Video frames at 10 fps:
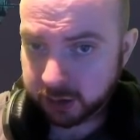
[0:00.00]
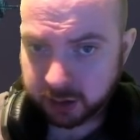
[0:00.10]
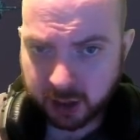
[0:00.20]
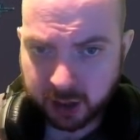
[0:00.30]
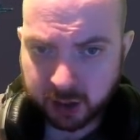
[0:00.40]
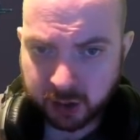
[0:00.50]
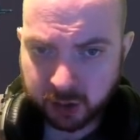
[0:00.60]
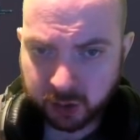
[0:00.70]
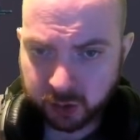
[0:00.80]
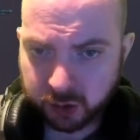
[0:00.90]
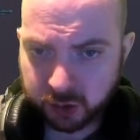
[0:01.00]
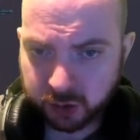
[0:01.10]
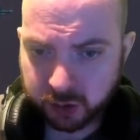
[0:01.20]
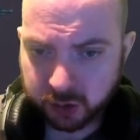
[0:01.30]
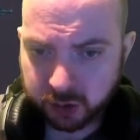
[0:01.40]
So
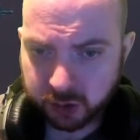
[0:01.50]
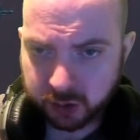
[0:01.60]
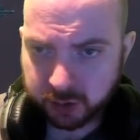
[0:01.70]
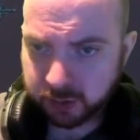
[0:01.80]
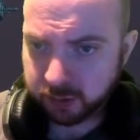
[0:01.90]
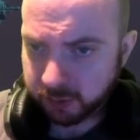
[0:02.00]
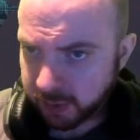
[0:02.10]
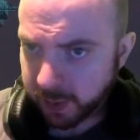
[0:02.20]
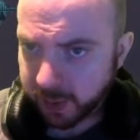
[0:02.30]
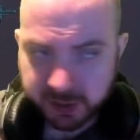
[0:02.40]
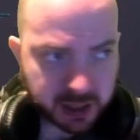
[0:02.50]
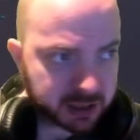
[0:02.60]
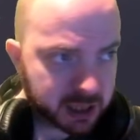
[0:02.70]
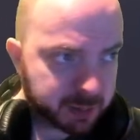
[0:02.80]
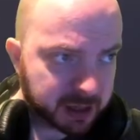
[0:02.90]
maybe
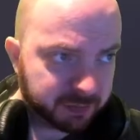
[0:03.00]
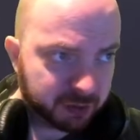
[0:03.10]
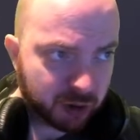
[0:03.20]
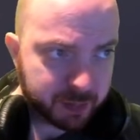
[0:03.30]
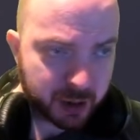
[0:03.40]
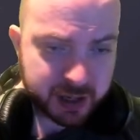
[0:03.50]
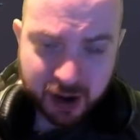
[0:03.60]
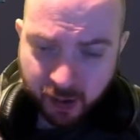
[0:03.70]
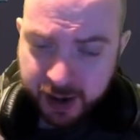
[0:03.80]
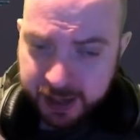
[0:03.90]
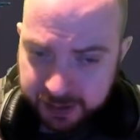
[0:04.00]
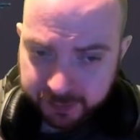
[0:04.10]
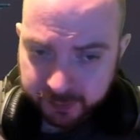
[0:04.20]
potentially expected for 3.9.